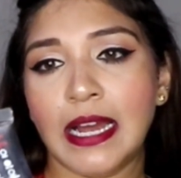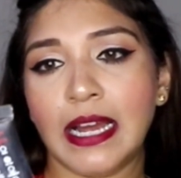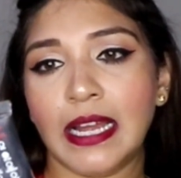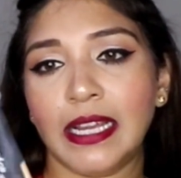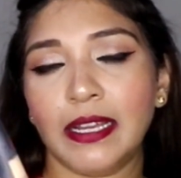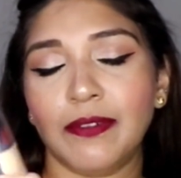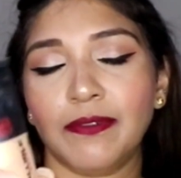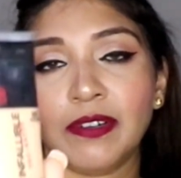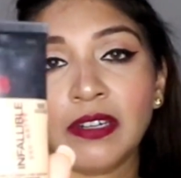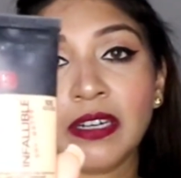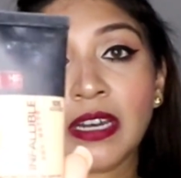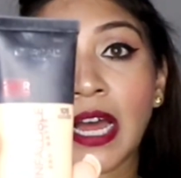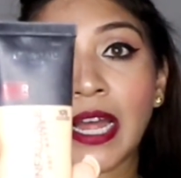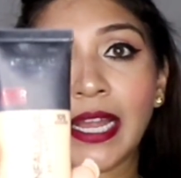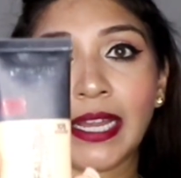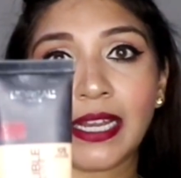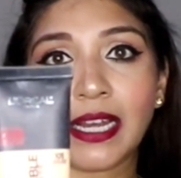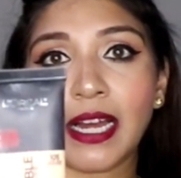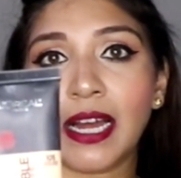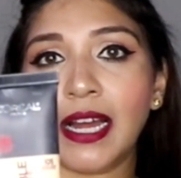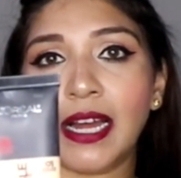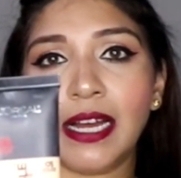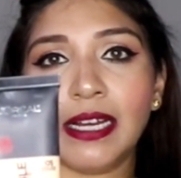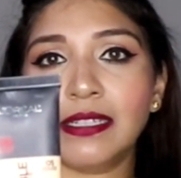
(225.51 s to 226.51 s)
Even
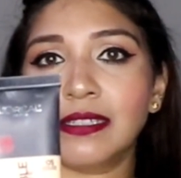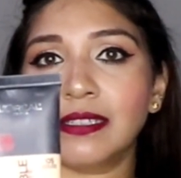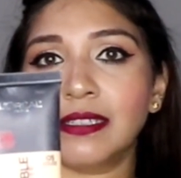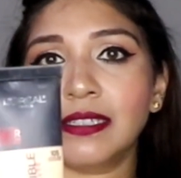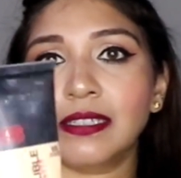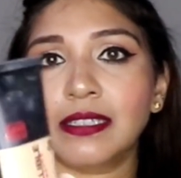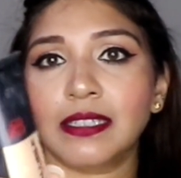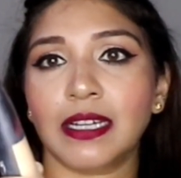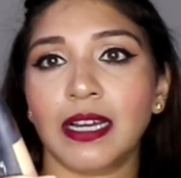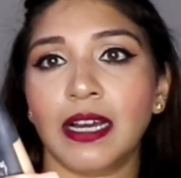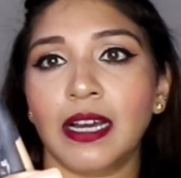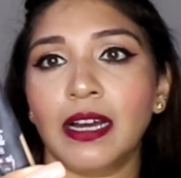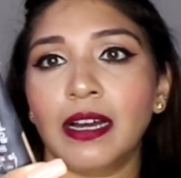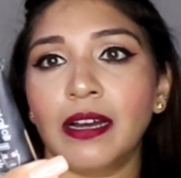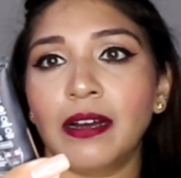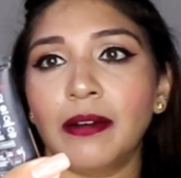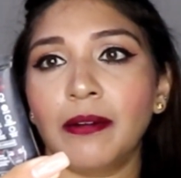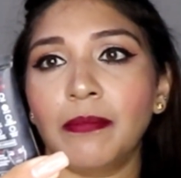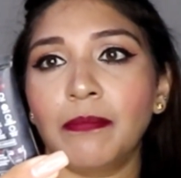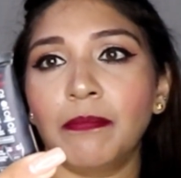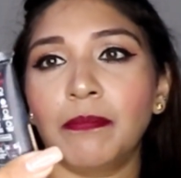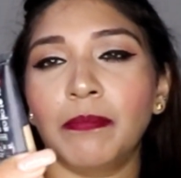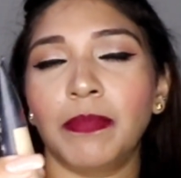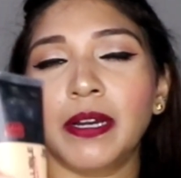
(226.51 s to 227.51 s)
Nykaa has it.
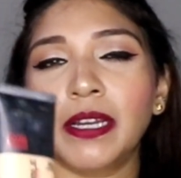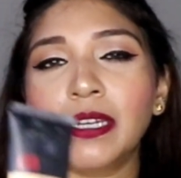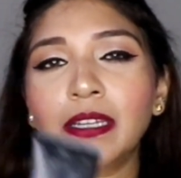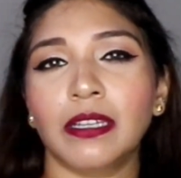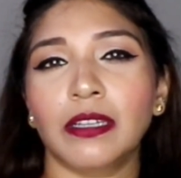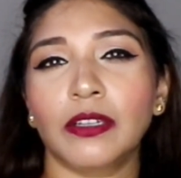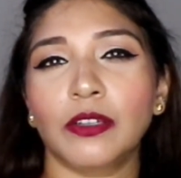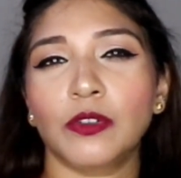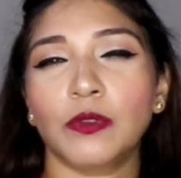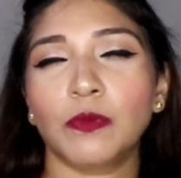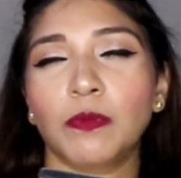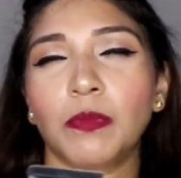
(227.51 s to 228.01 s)
But to